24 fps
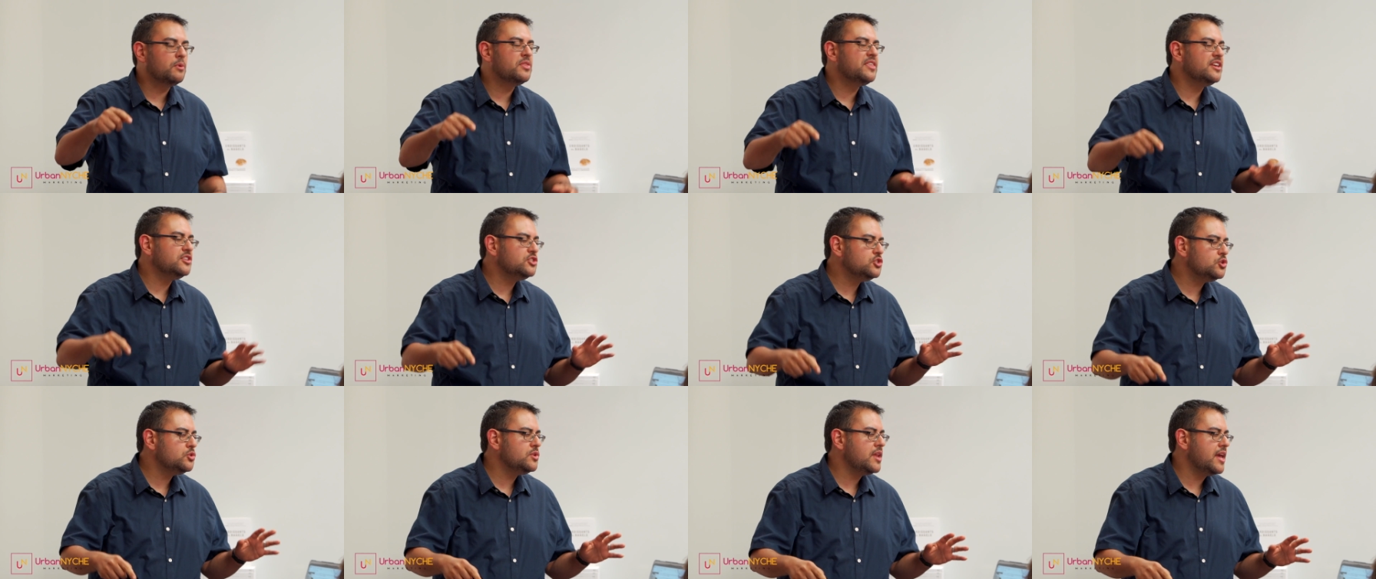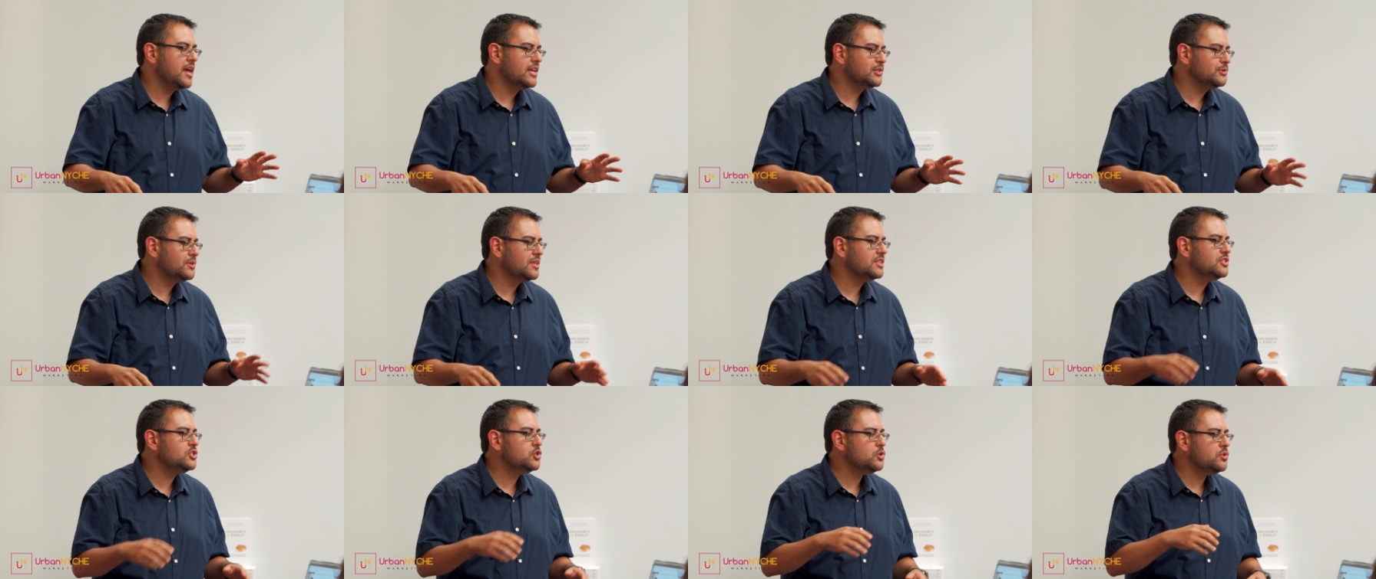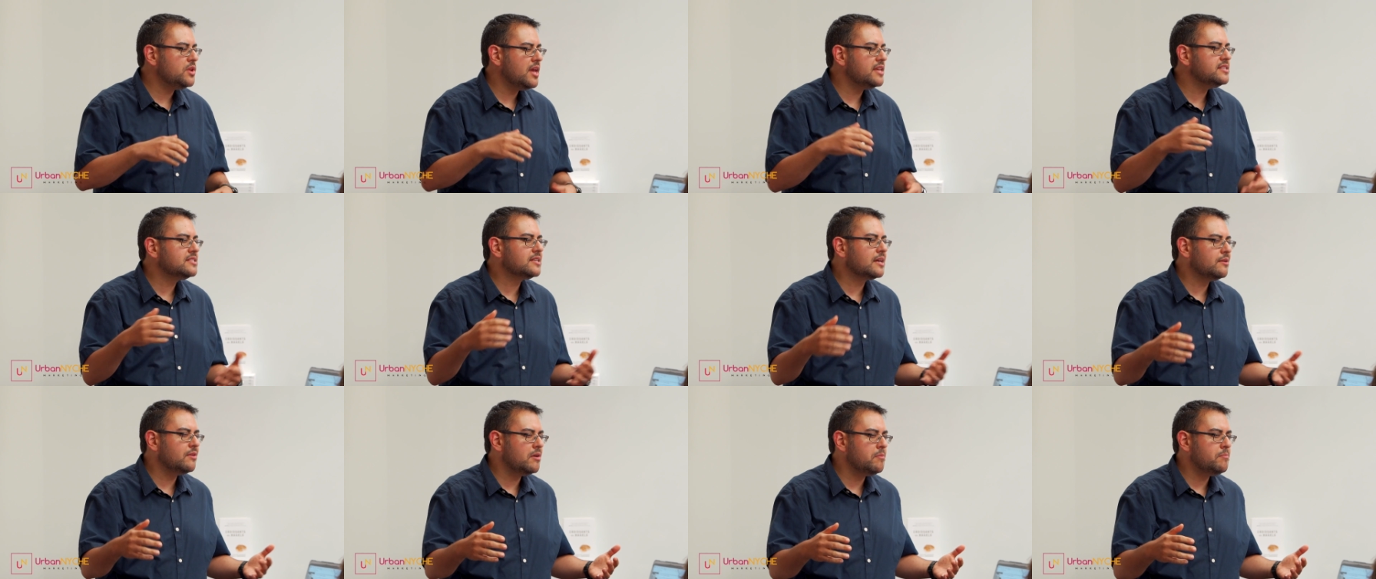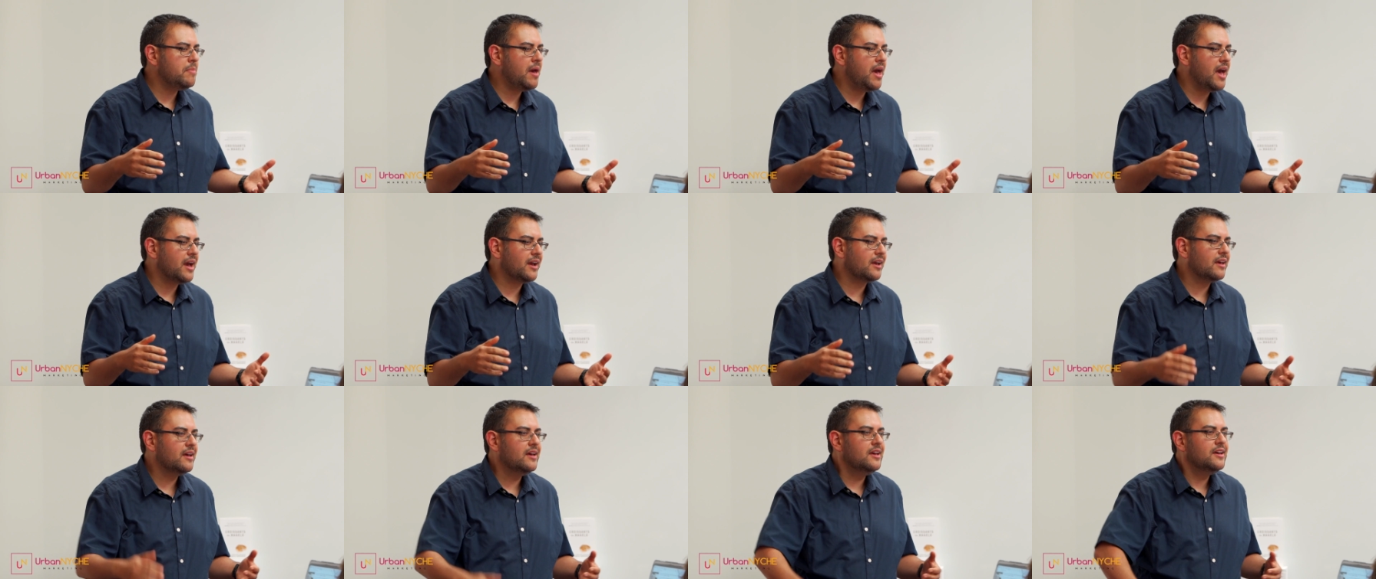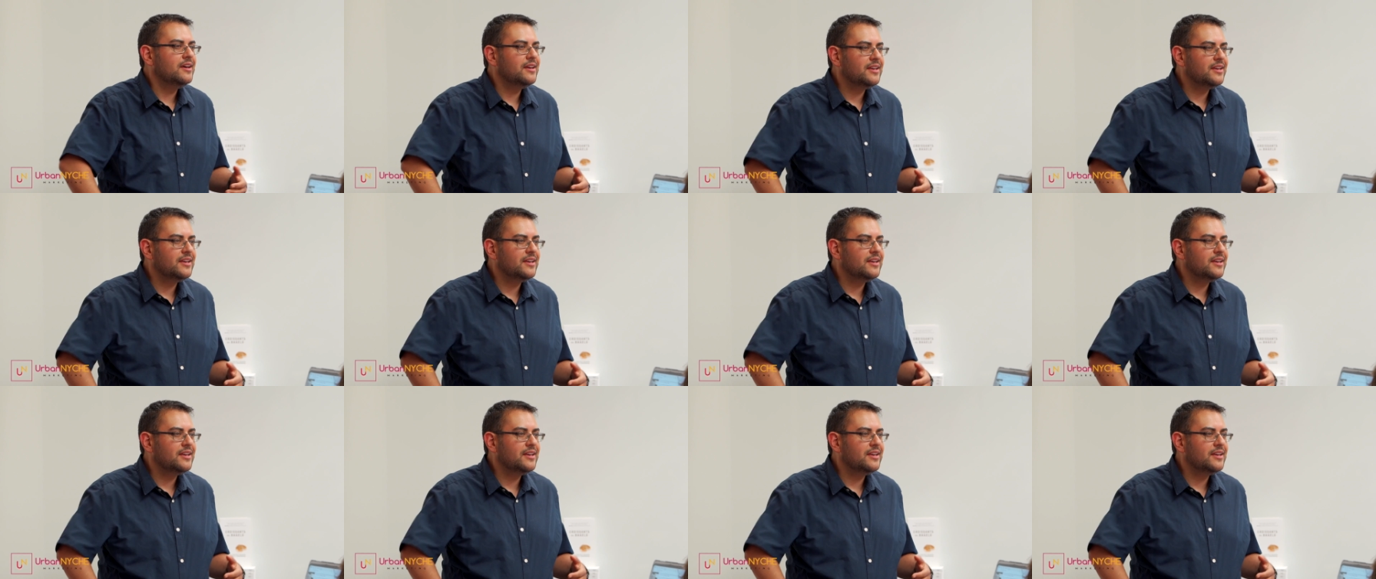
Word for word: Within two days, within two days of coming back,